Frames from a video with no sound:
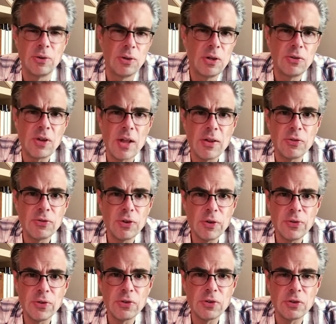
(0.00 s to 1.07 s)
because on the
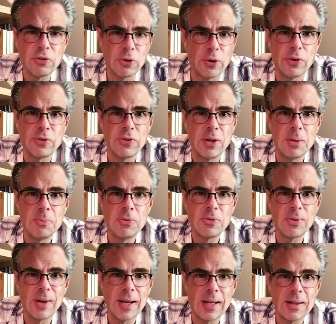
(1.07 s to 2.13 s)
surface, it sort of seems like